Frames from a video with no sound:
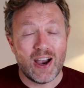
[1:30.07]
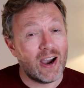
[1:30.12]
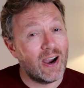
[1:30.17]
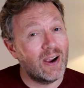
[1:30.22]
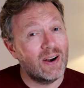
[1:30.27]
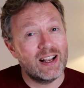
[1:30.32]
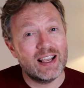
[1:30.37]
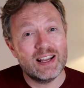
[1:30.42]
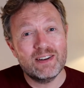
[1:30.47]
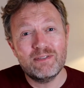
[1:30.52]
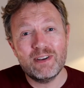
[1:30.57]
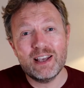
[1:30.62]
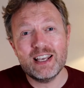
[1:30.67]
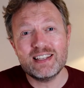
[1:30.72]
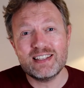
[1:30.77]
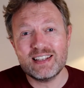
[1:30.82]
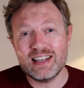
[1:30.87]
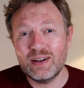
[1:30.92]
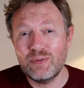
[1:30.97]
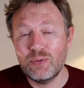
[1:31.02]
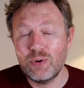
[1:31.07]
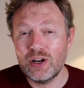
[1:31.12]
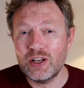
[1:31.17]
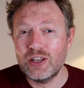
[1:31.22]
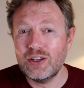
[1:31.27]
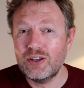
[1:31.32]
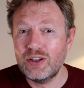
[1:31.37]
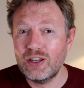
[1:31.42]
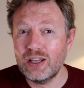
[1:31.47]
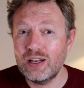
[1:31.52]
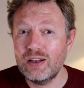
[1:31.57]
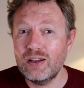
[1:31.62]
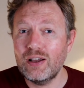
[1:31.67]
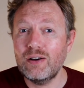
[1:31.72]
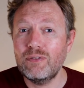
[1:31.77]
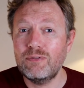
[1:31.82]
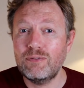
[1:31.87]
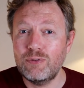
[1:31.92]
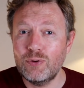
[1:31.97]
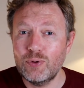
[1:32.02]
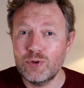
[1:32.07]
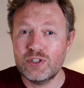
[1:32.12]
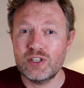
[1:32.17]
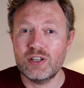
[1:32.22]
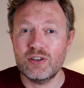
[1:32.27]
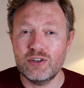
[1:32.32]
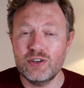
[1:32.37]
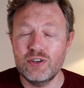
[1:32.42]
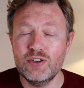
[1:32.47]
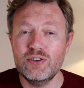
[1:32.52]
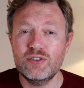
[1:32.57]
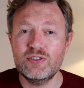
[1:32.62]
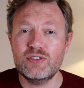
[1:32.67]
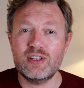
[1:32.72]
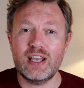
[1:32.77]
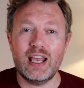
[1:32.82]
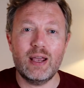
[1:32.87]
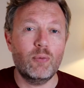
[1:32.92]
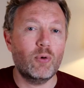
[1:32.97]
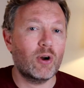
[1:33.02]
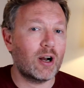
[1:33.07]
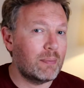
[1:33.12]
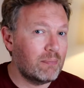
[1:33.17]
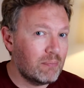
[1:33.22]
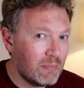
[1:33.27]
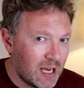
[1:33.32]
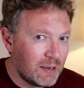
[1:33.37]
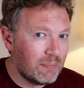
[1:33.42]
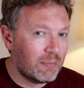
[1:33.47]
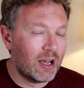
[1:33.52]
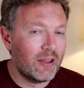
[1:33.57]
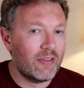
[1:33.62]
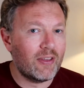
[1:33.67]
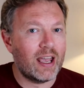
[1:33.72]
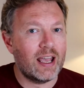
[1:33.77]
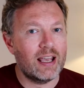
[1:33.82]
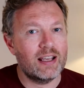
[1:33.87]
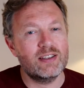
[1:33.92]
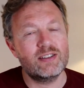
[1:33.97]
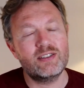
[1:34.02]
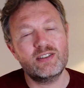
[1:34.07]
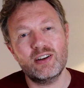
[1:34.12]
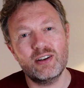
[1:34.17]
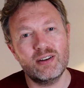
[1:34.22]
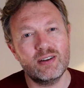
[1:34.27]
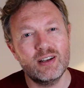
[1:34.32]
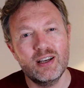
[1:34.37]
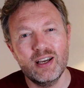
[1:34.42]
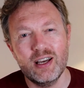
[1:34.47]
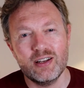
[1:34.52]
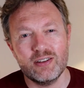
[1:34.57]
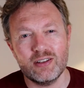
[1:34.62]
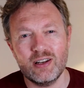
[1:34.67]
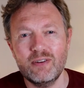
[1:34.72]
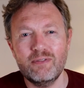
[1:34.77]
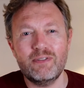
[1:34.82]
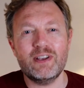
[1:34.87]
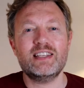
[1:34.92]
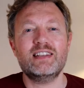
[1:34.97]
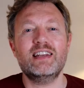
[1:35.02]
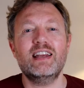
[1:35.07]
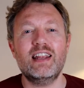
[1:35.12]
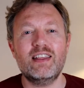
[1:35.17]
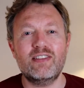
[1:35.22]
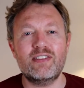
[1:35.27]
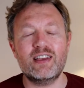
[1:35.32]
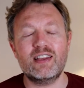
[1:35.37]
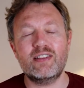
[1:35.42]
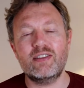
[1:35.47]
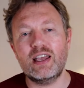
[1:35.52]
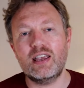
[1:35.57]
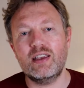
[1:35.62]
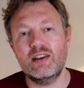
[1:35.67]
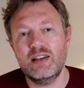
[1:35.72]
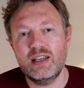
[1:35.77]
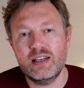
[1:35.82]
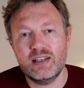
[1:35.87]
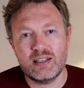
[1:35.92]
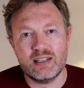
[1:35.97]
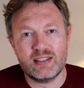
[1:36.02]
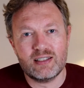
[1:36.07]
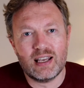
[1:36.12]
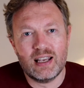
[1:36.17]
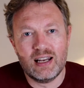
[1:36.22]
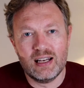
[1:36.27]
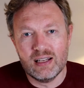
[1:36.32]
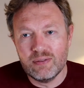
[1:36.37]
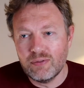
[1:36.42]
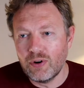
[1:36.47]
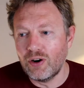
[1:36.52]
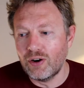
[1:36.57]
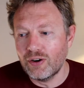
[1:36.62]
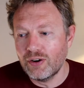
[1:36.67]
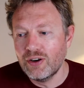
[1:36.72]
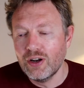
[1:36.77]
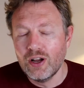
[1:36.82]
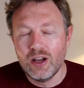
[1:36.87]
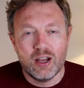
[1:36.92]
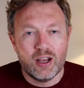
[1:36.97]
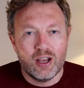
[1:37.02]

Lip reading: Only invest in what you can afford to lose, and what I mean by that is don't invest in anything that you need to, say, live on